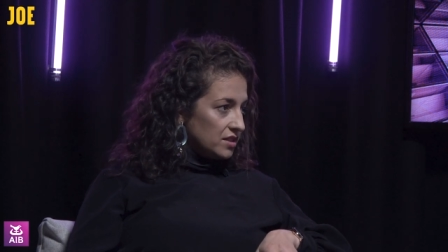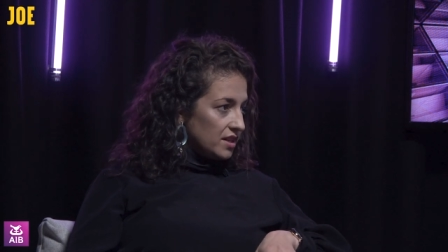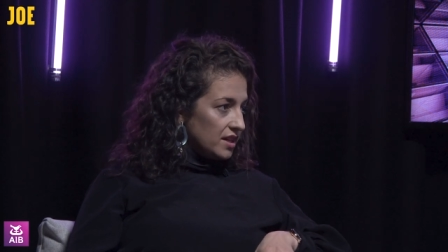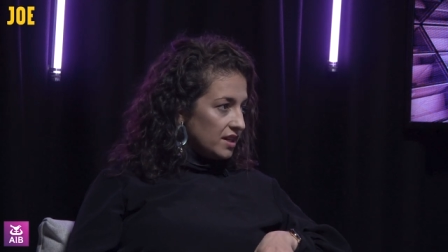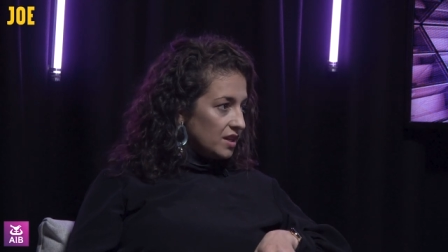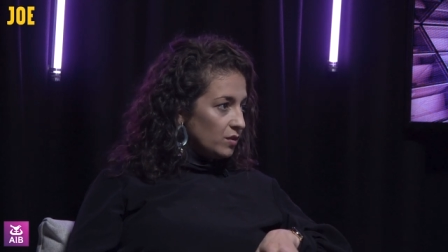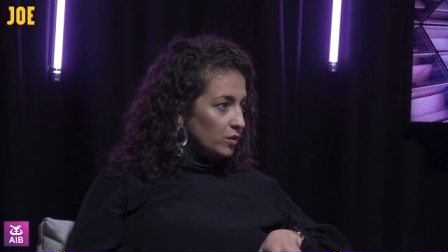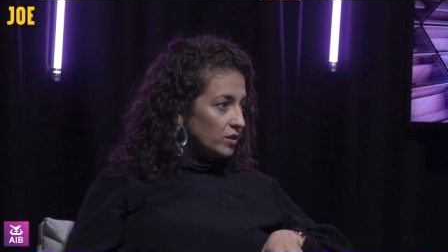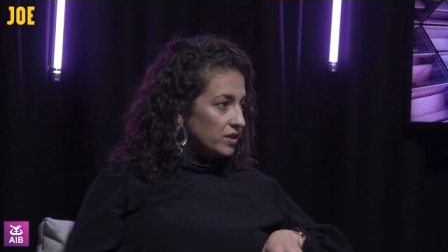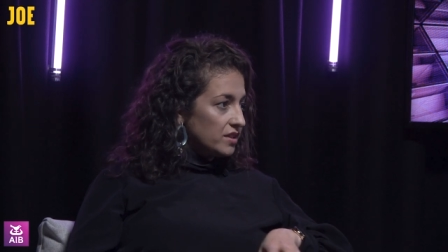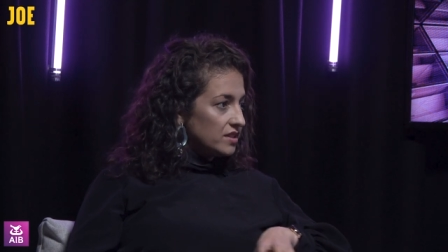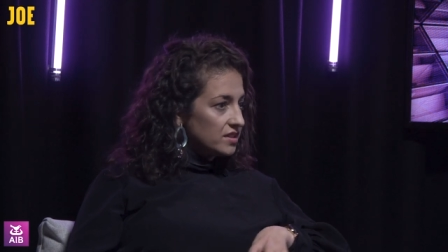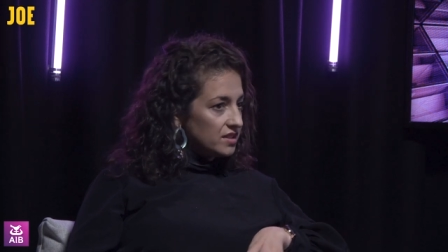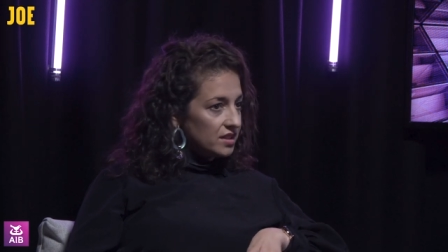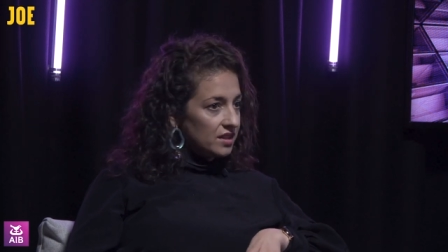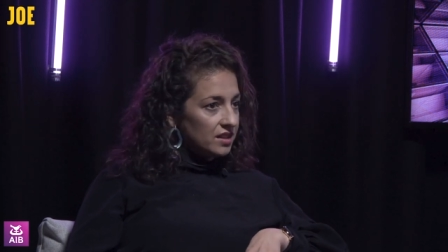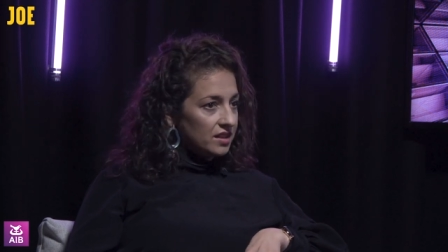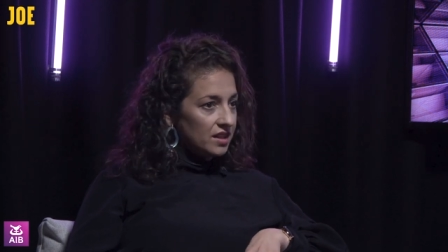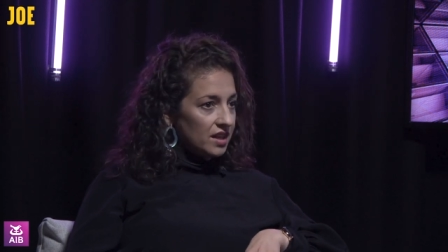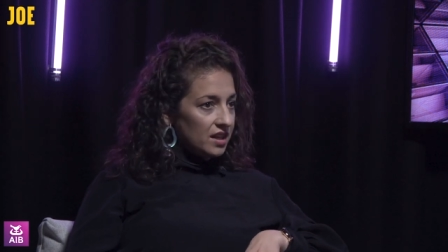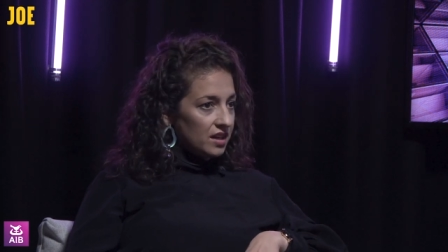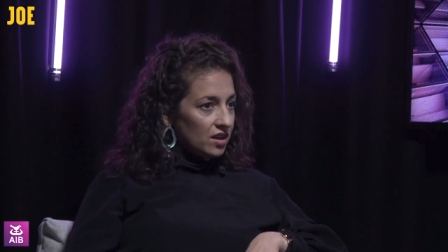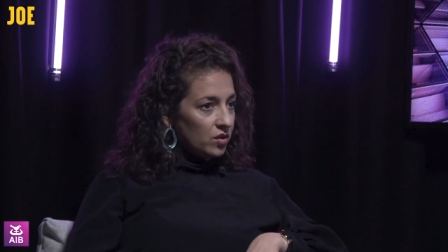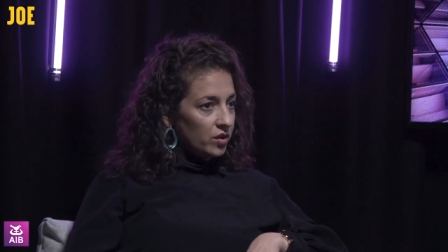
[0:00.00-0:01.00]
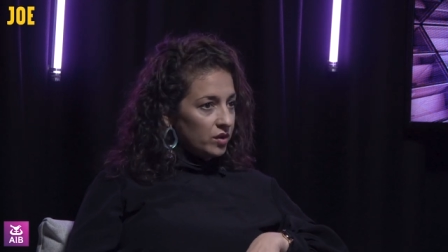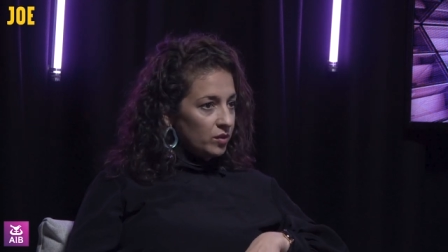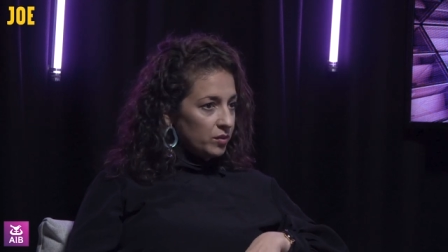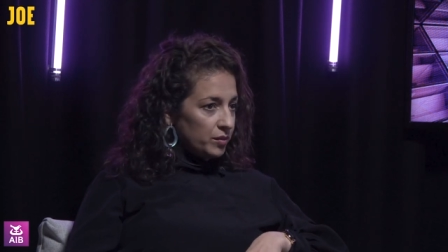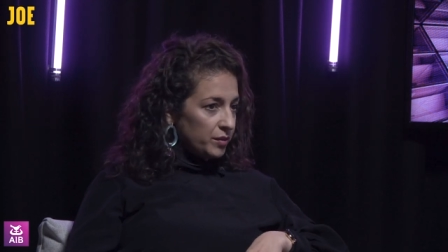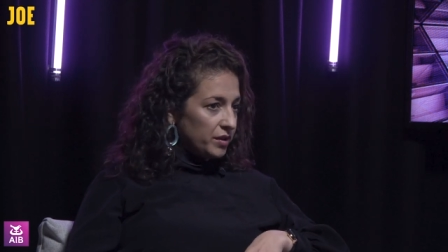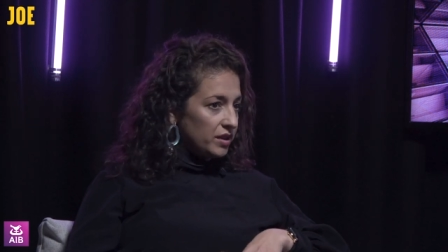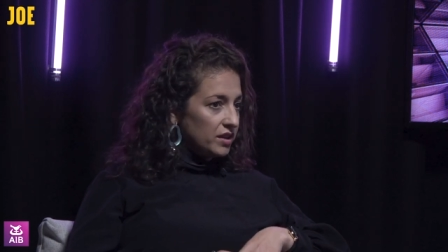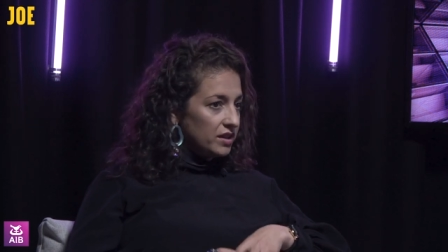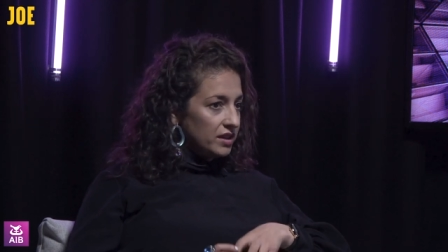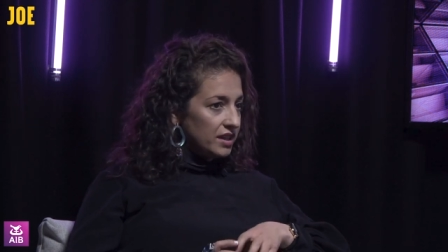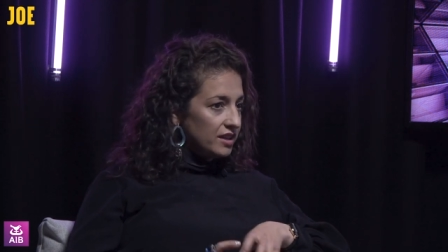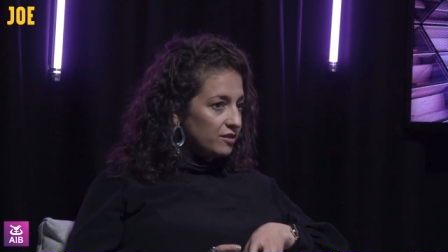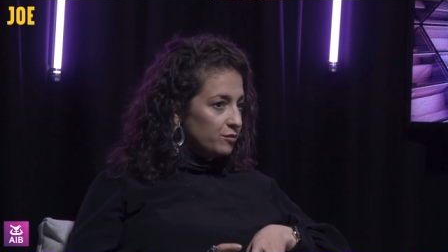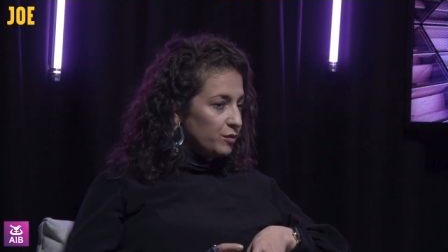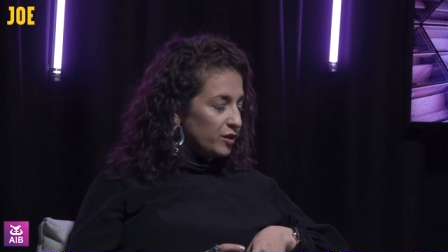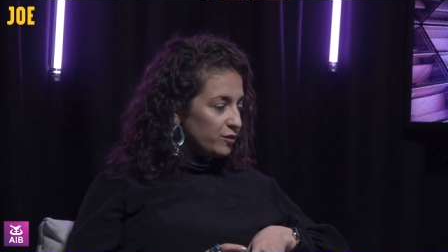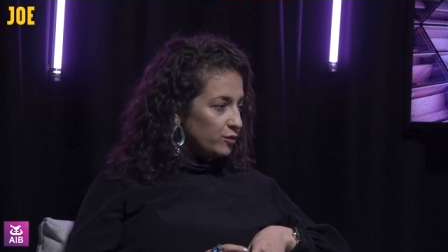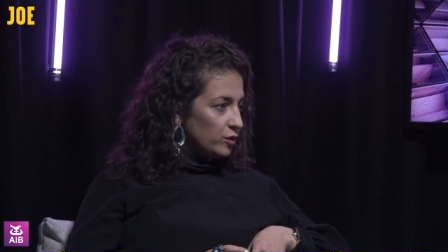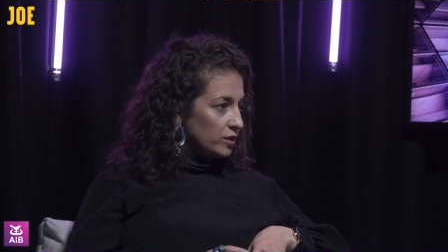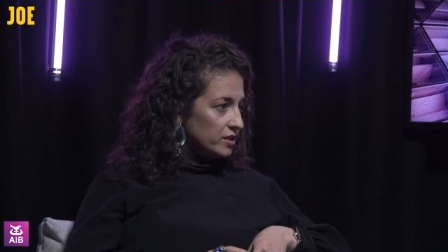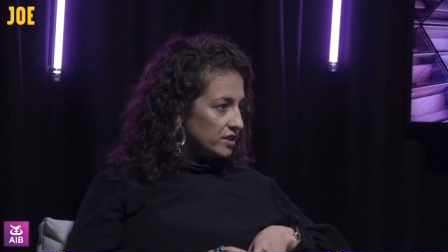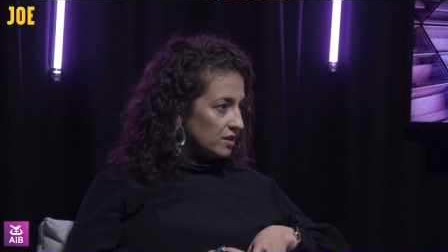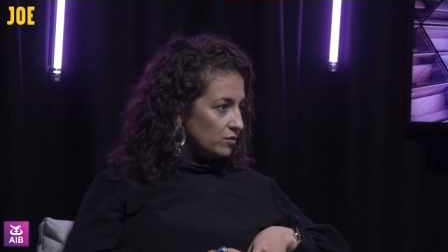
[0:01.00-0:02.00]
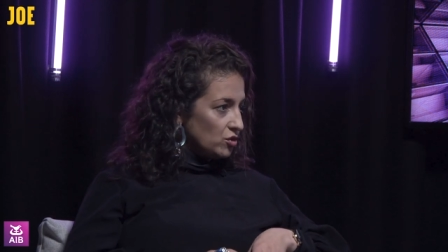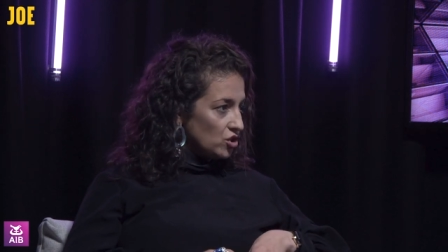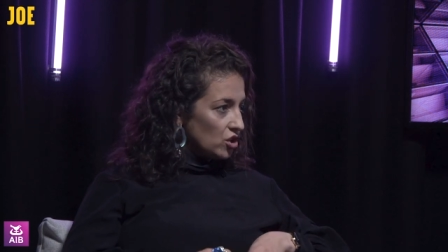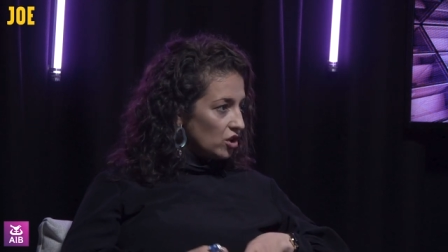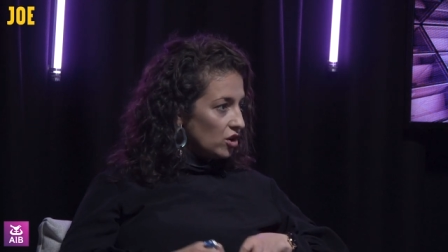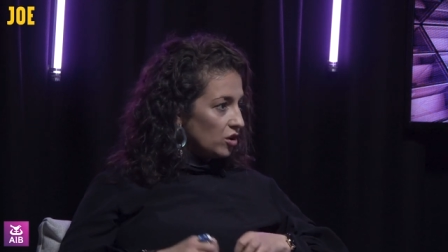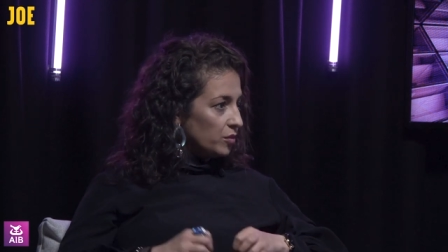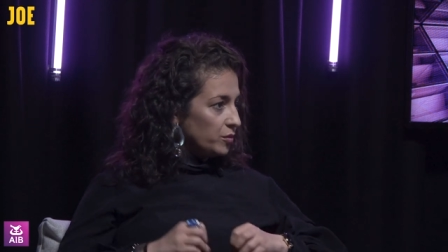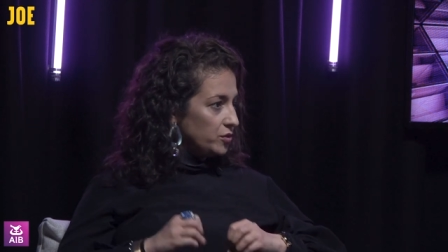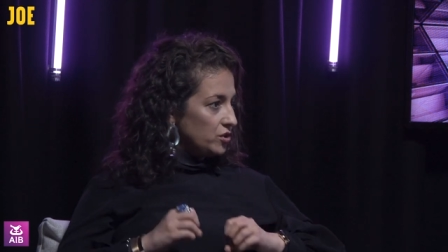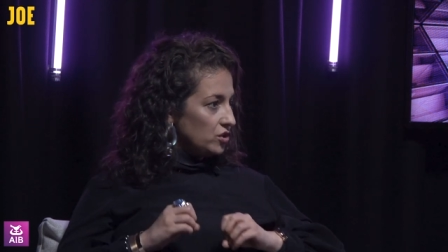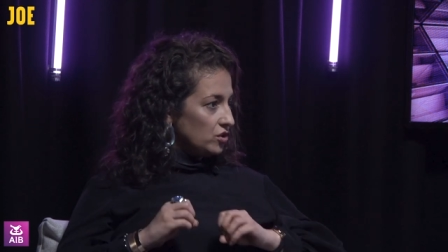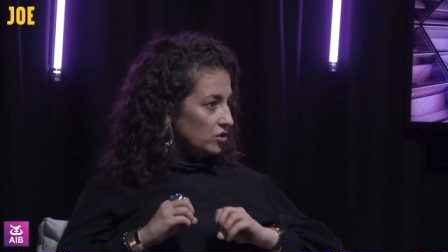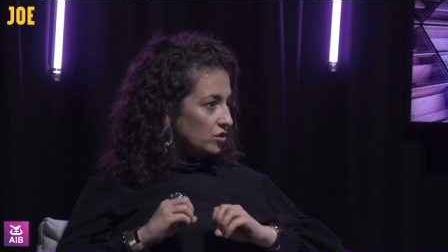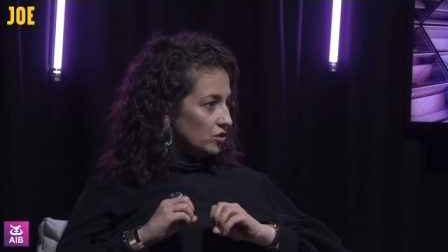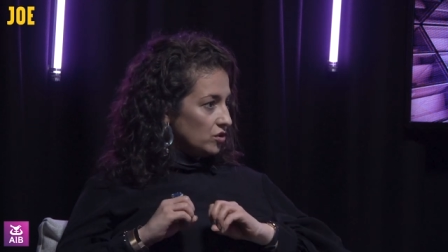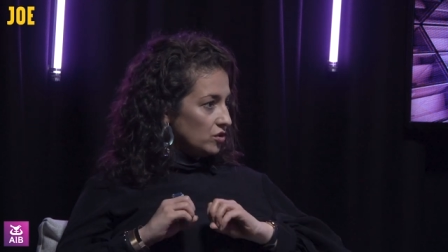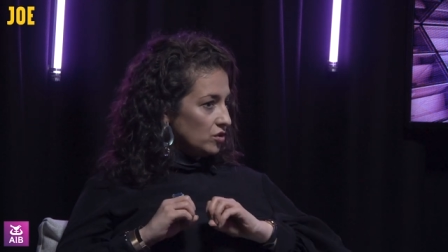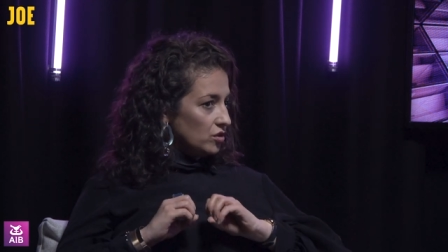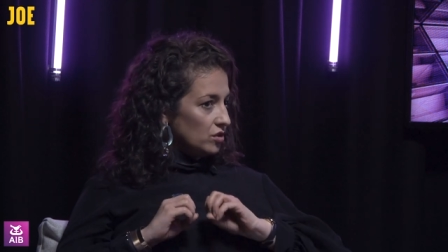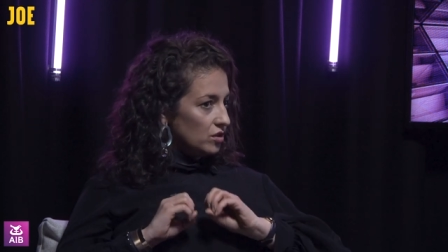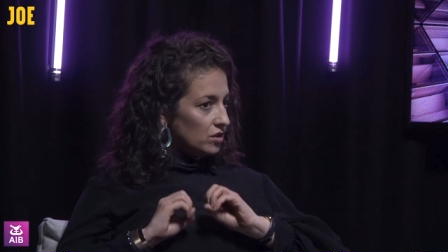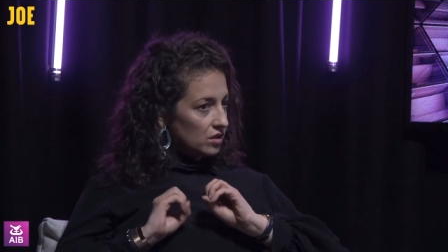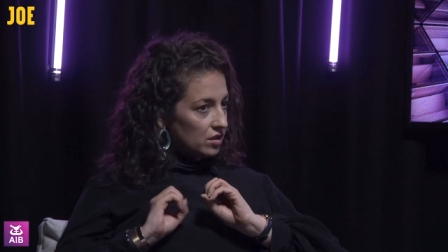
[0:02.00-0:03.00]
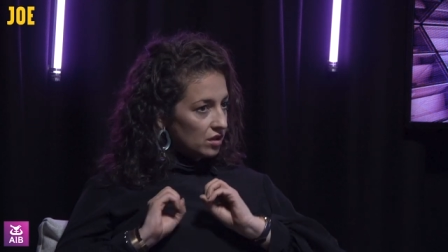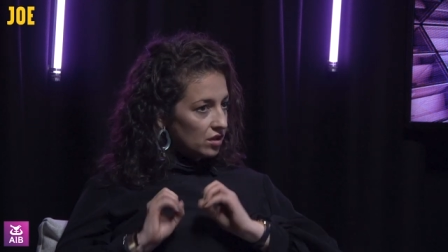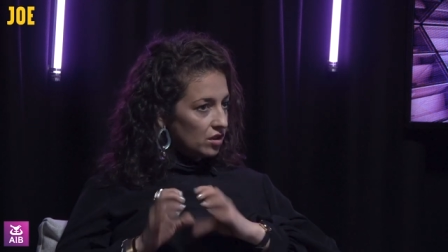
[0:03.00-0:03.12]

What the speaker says: So anyone that's sitting there going, I'm going to leave my full-time job to